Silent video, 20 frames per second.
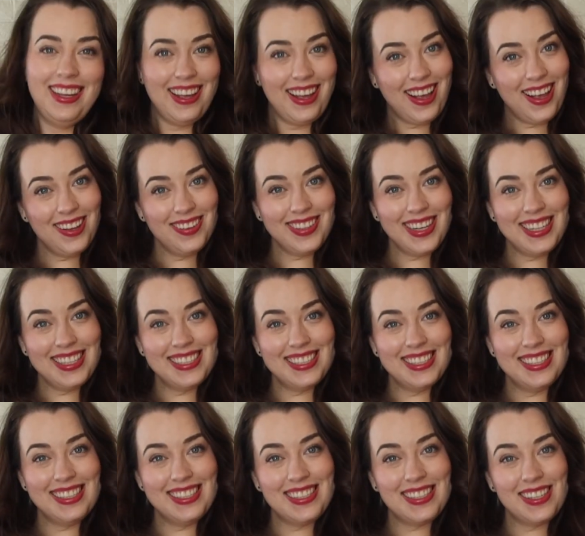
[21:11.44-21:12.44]
Alright,
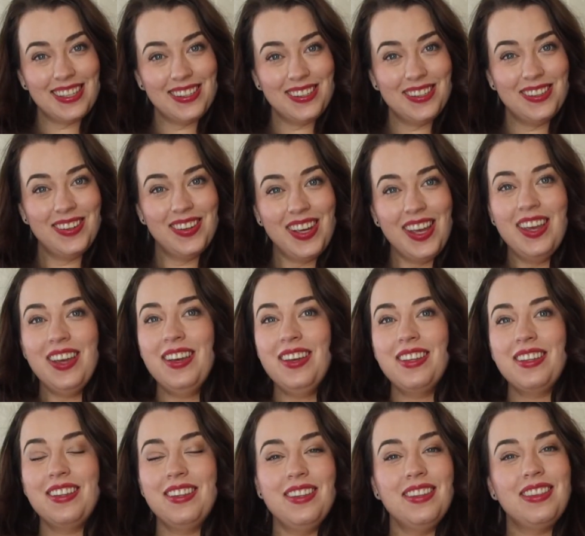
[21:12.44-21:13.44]
so
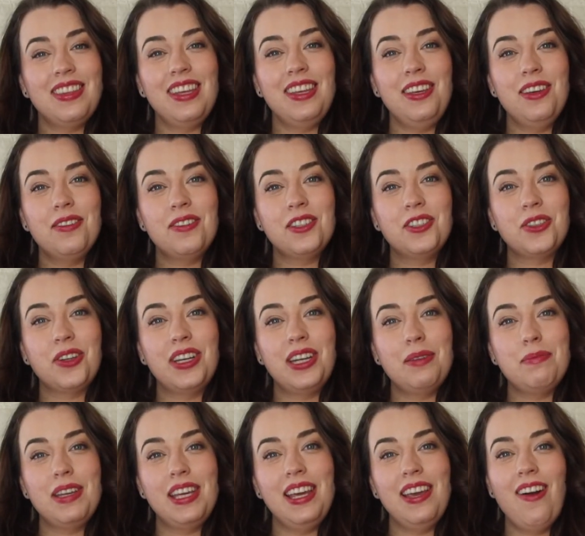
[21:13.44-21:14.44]
thank you for
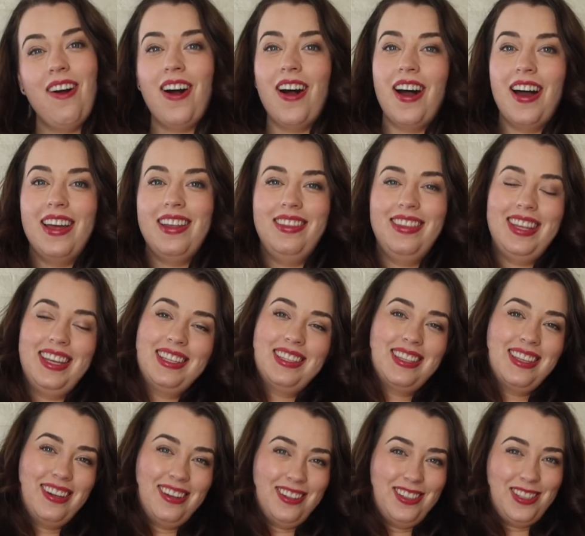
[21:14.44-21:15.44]
joining me on this
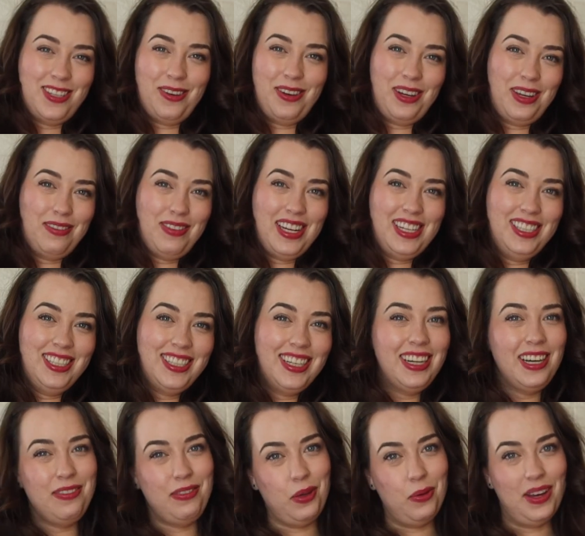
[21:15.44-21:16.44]
little sewing adventure.
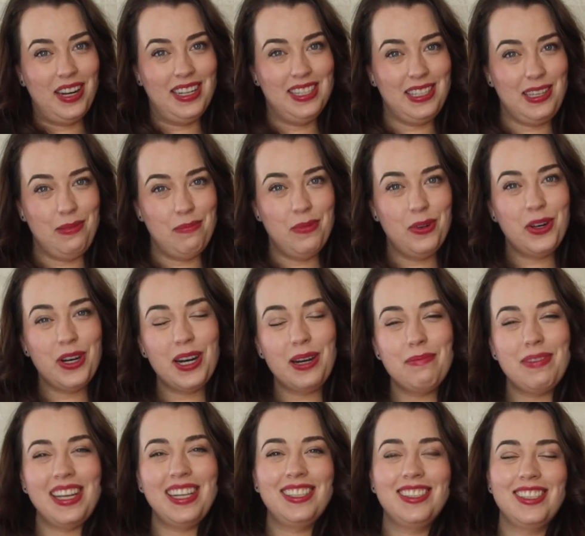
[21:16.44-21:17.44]
If you want to see more,
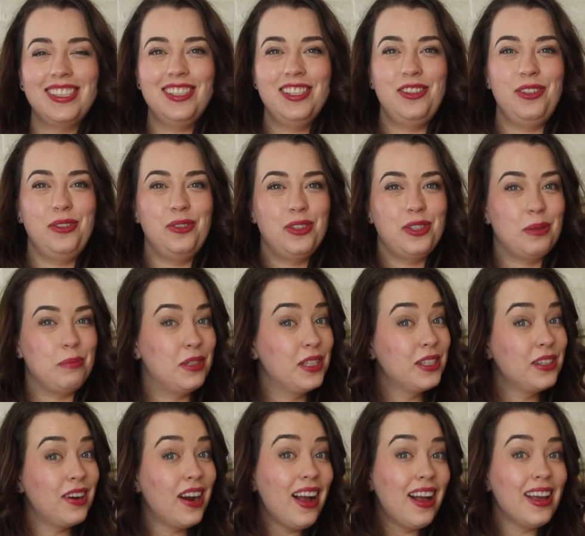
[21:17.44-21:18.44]
make sure to
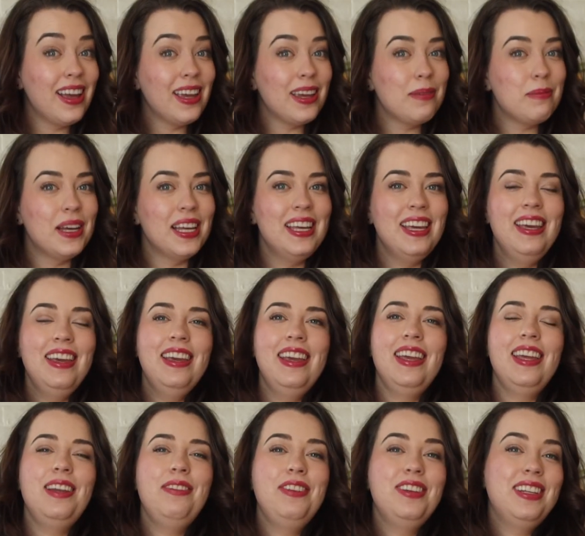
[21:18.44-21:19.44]
subscribe,
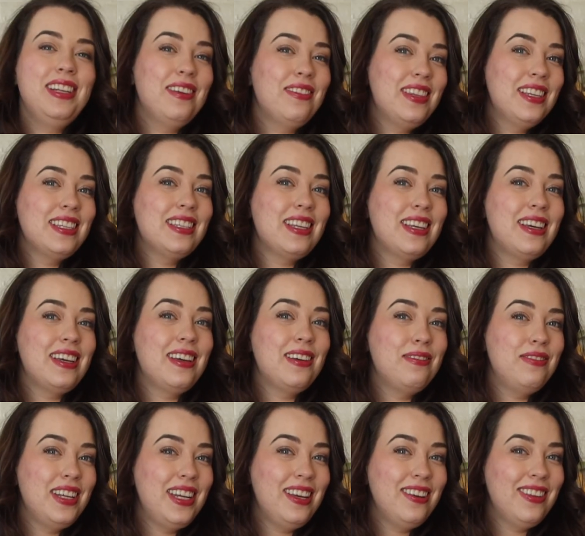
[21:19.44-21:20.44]
and if you'd give this
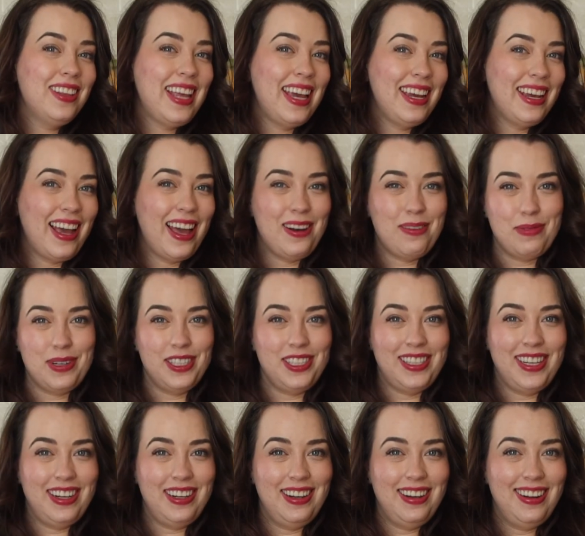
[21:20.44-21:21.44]
video a like, I'd
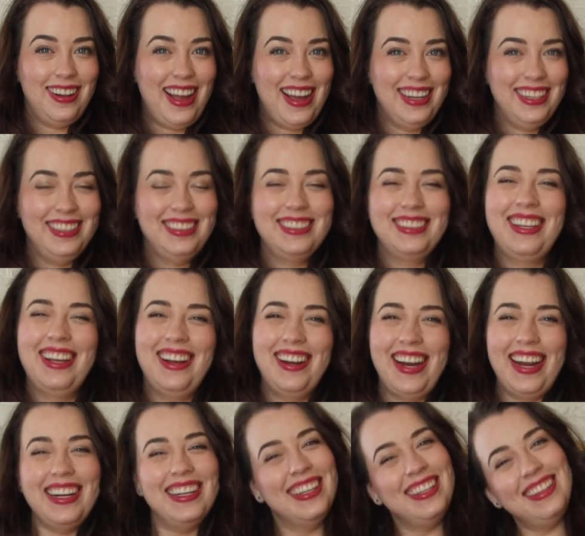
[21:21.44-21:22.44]
appreciate it a lot.
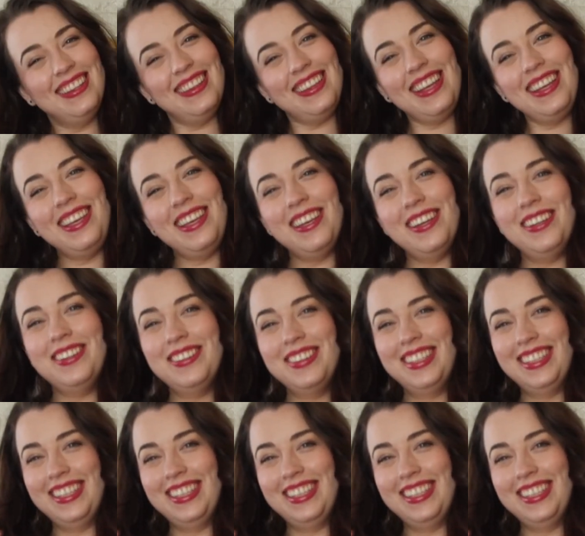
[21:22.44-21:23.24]
Alright, thank you.